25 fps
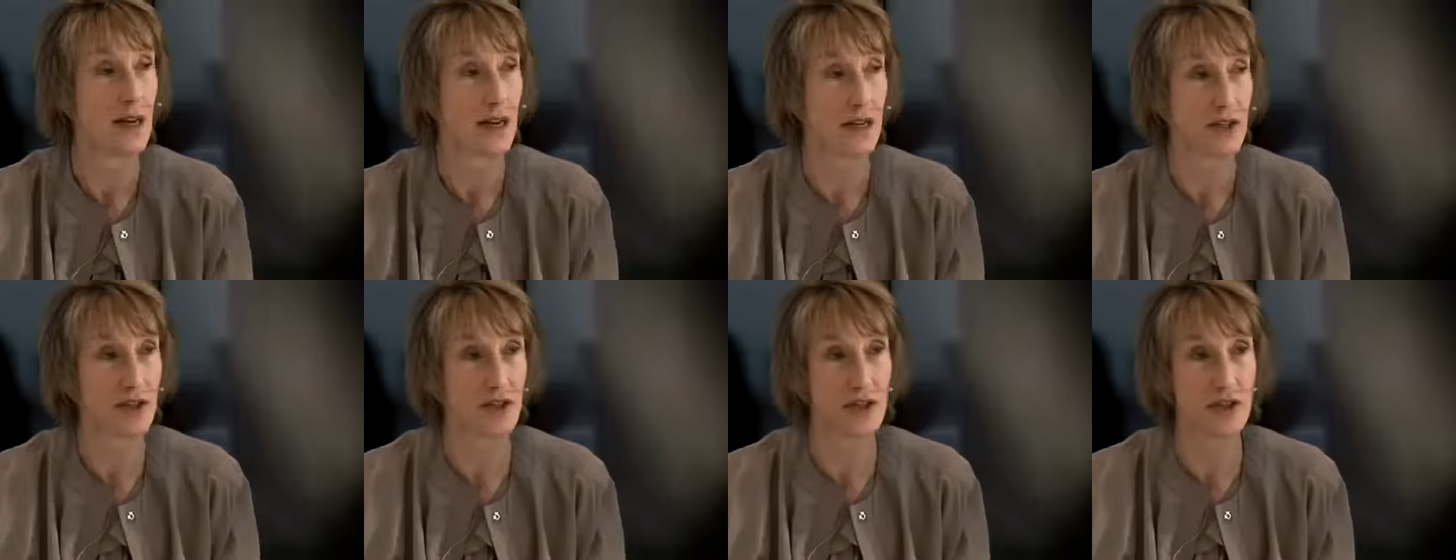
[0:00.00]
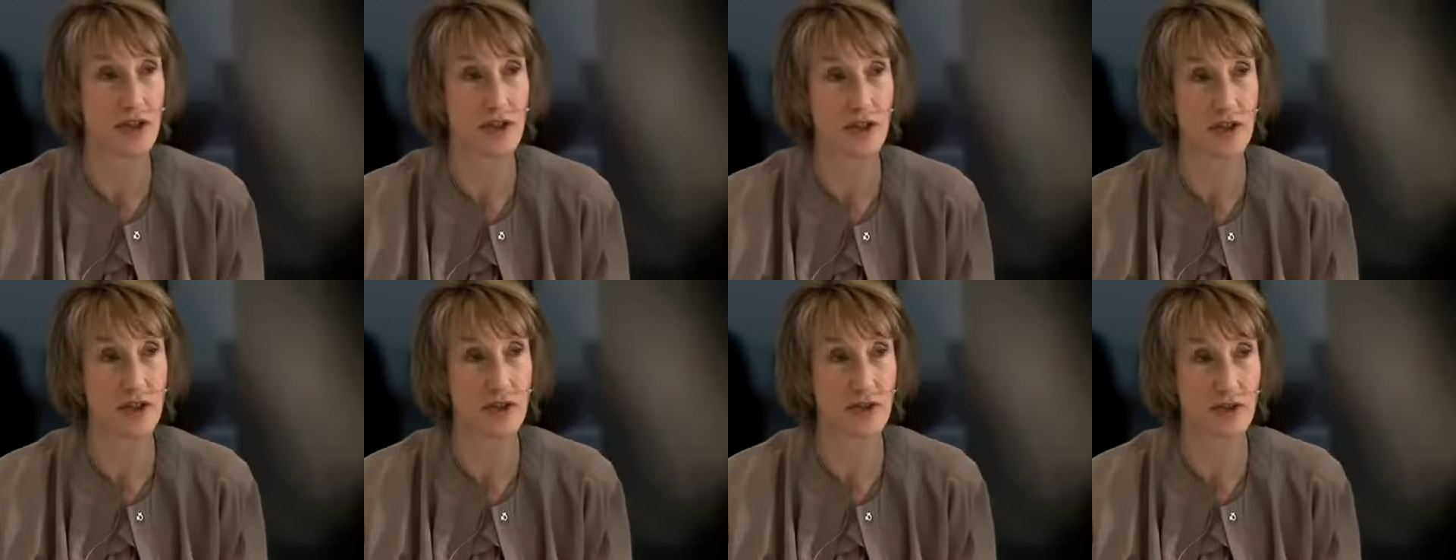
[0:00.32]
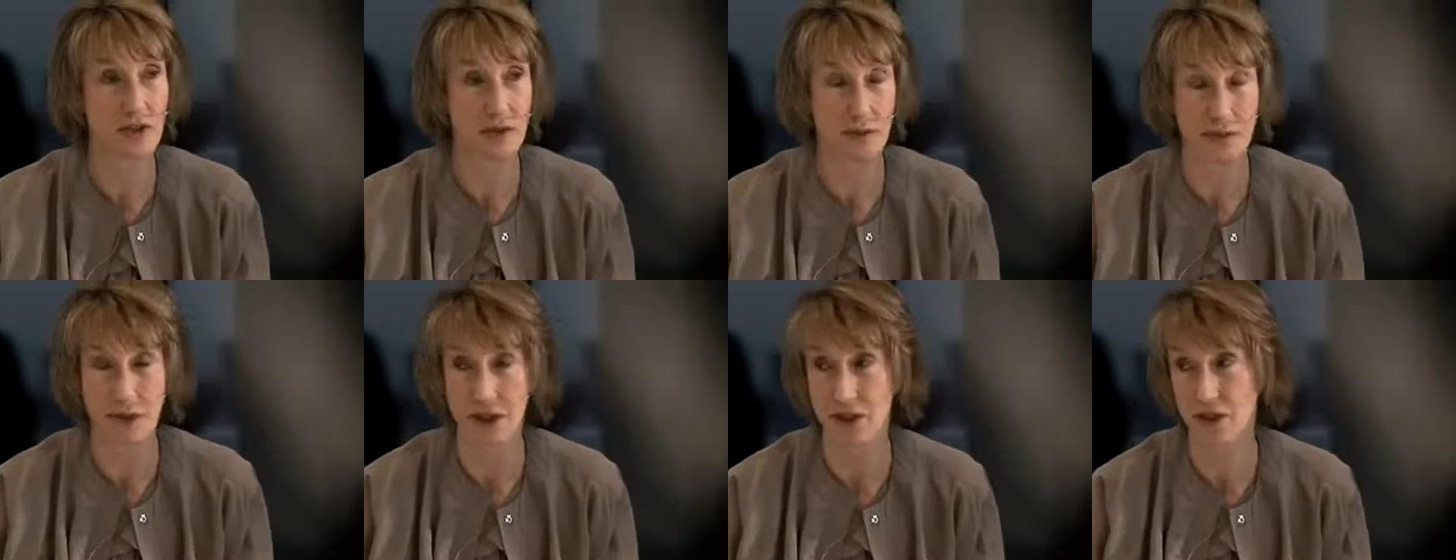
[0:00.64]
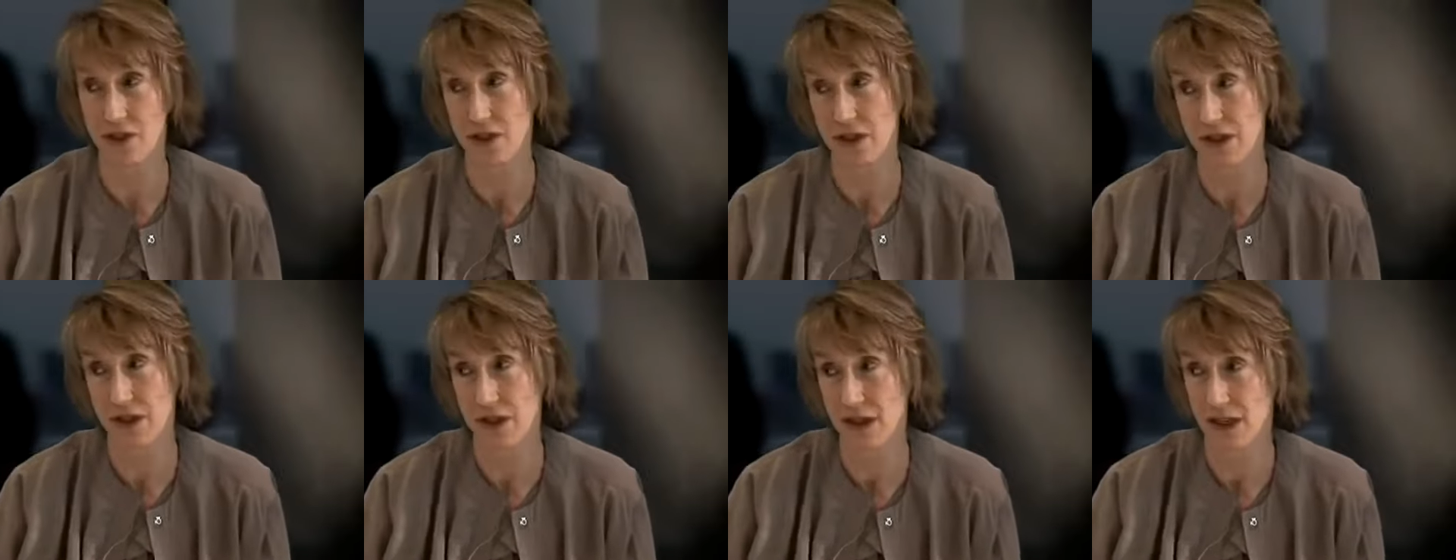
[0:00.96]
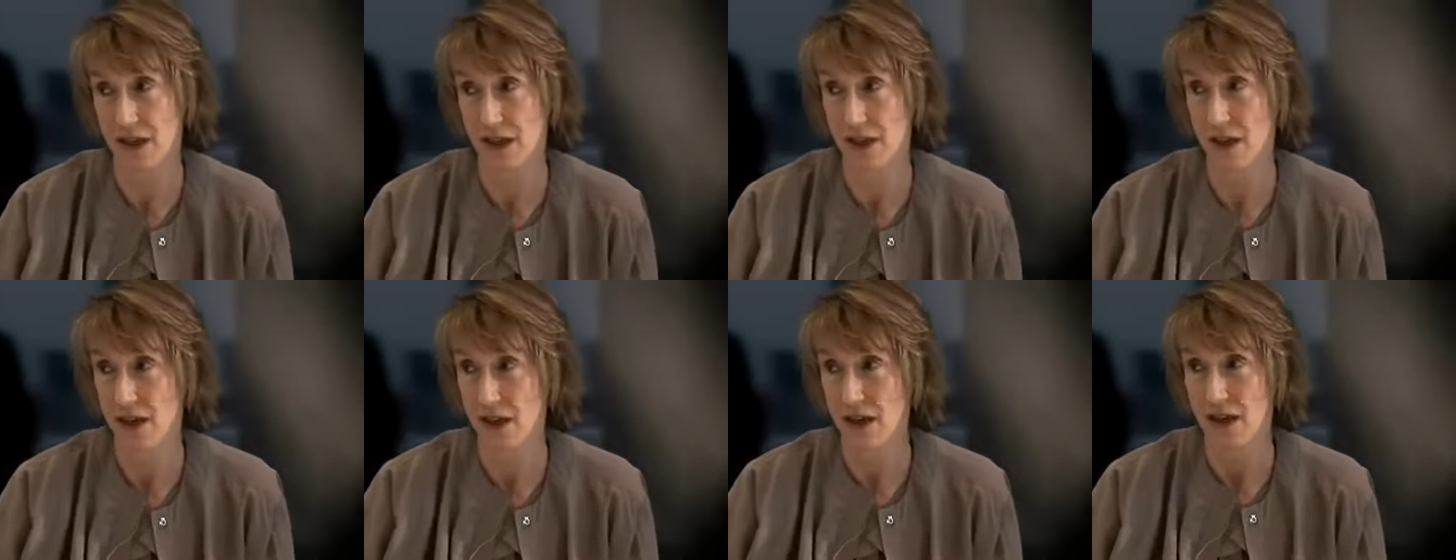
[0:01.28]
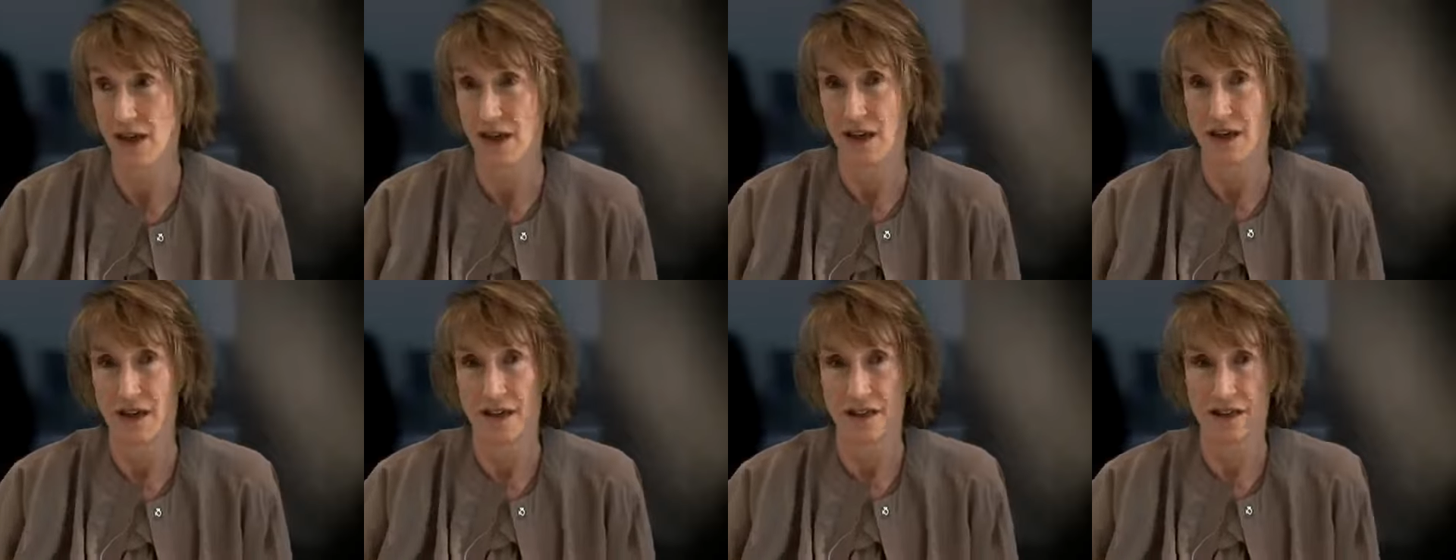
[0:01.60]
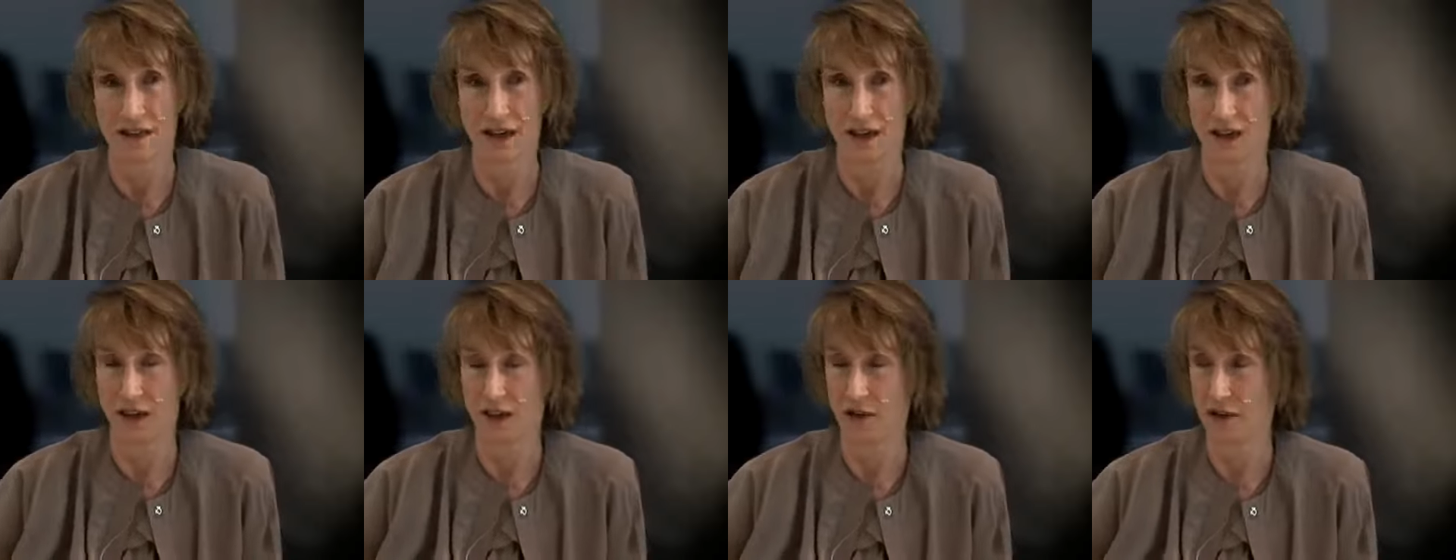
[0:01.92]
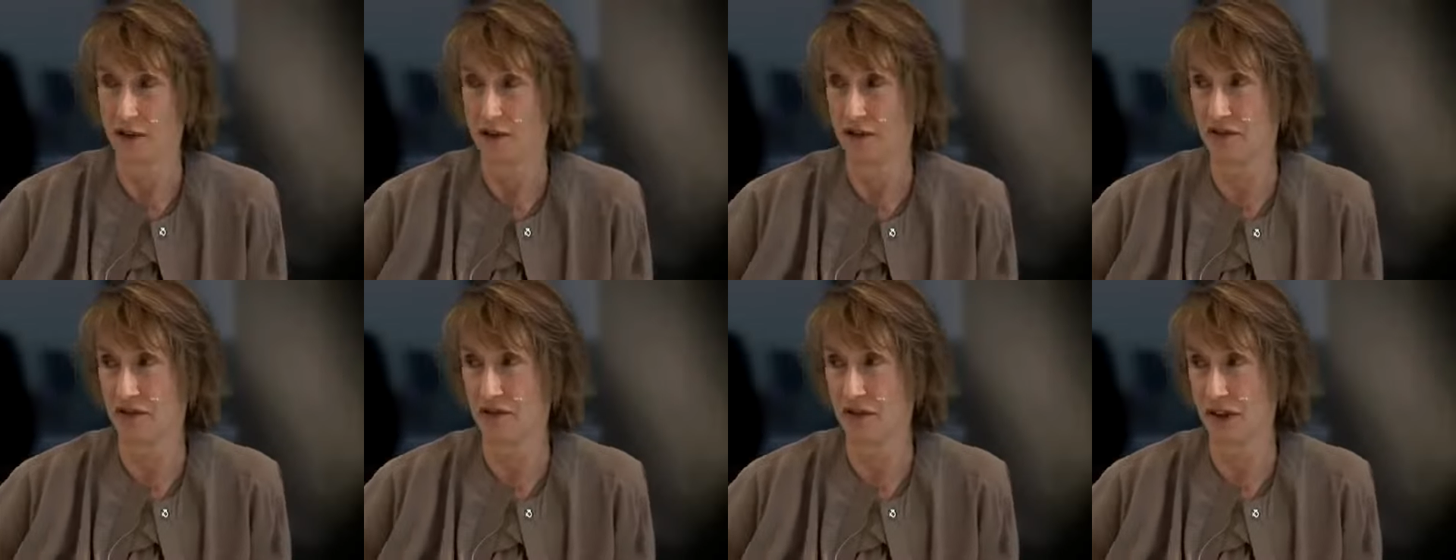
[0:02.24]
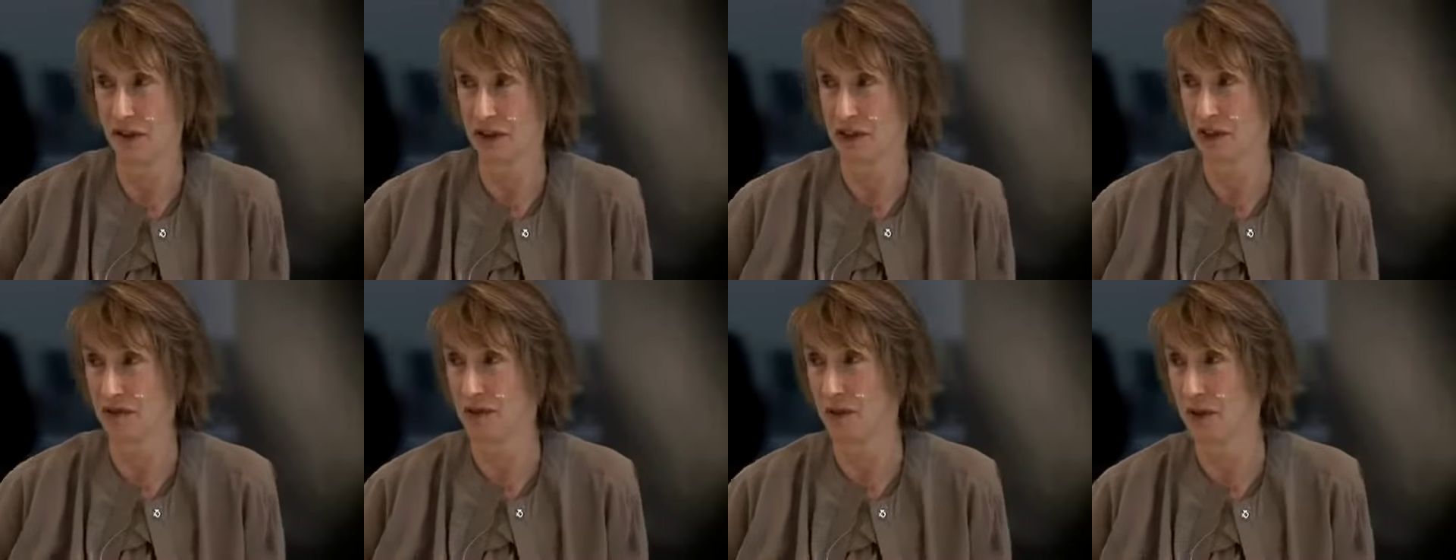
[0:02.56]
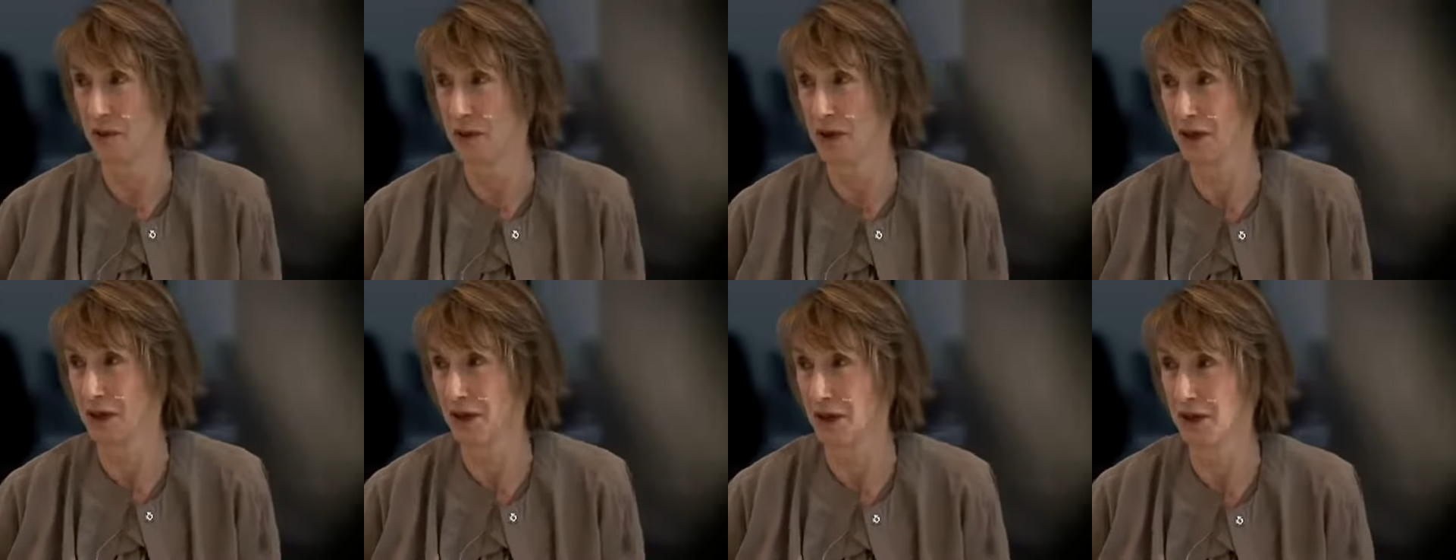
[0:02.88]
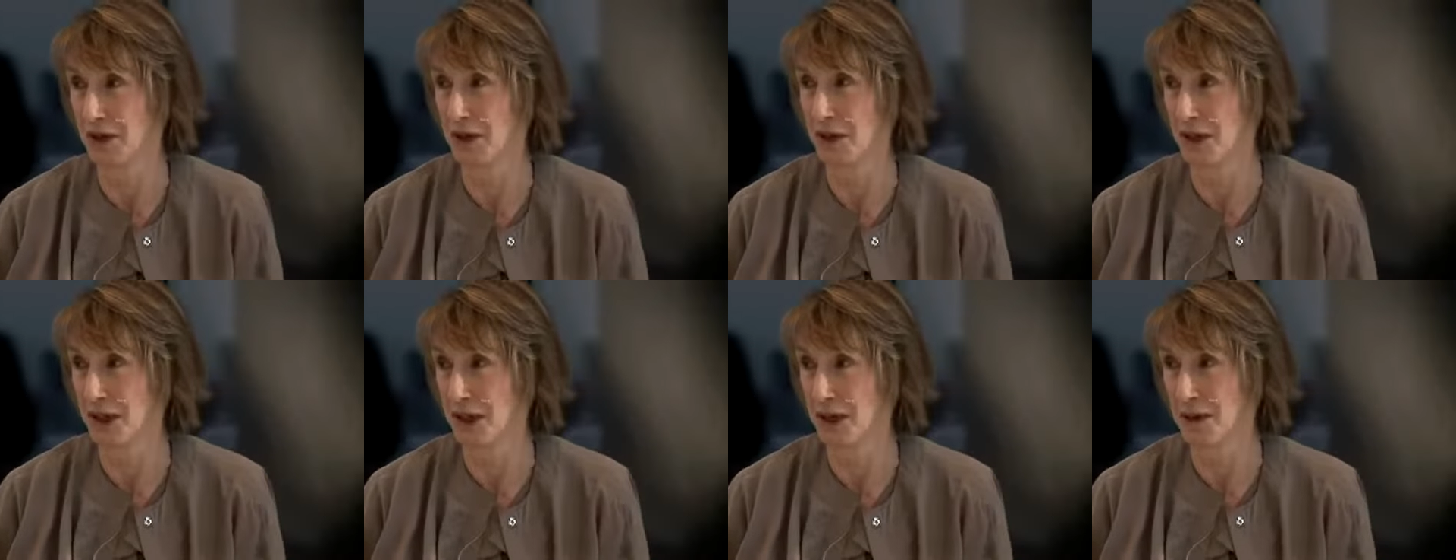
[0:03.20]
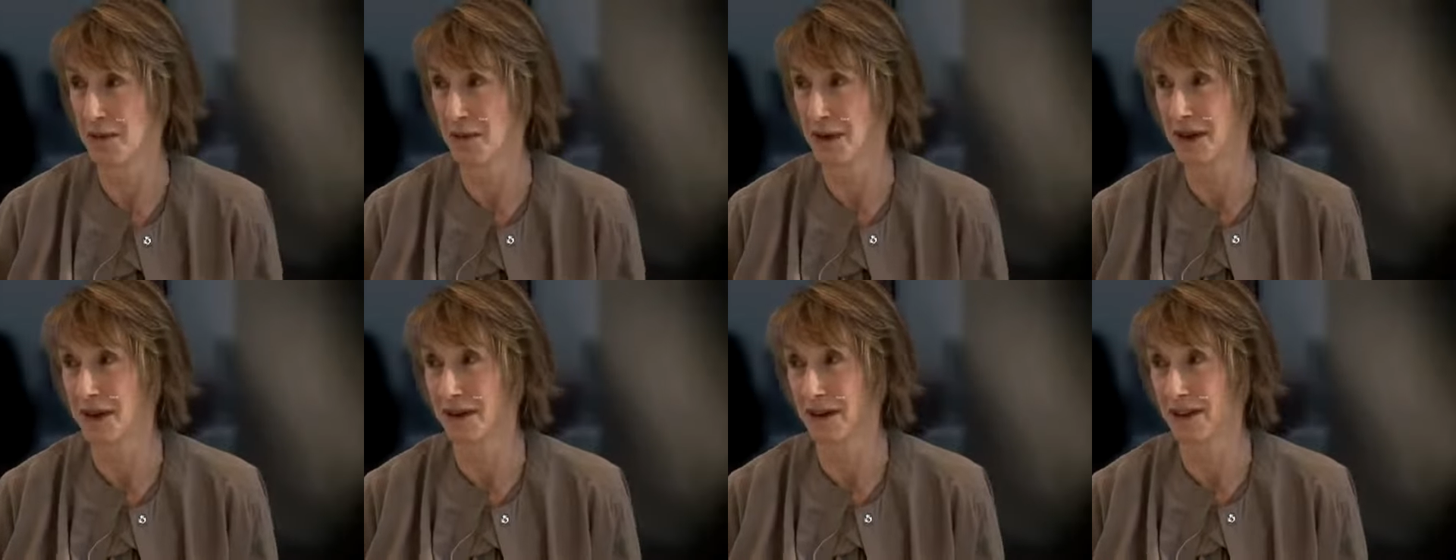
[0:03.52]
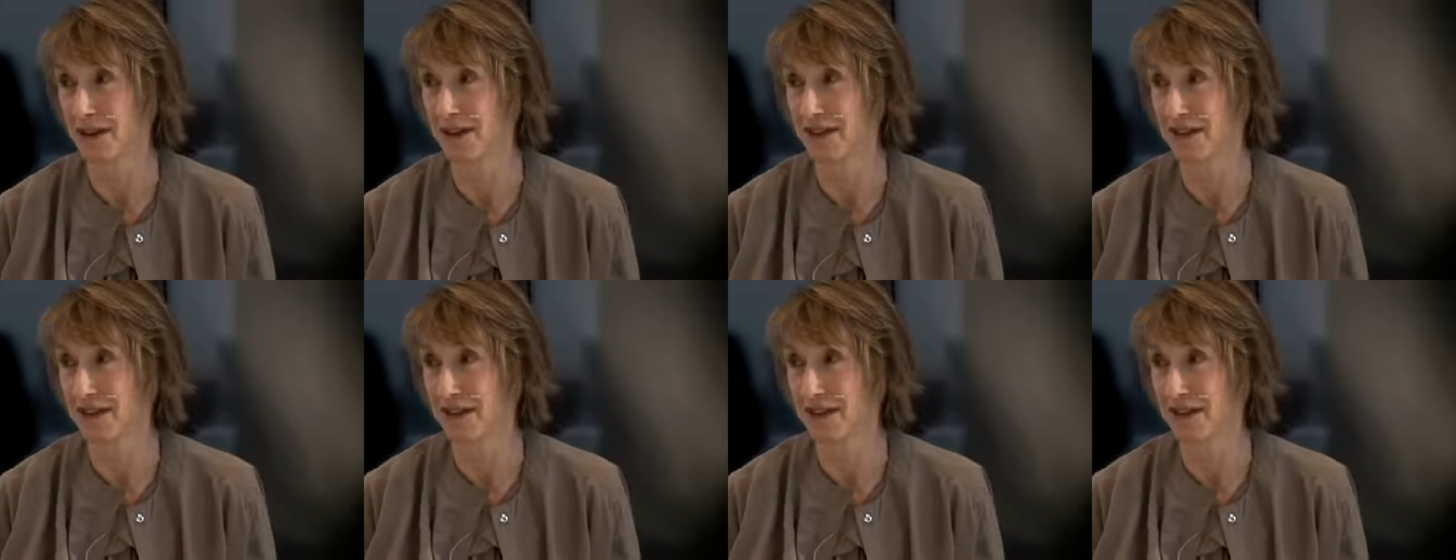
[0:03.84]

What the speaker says: And she turned to me and she said, it's a lot of fuss for one girl getting married,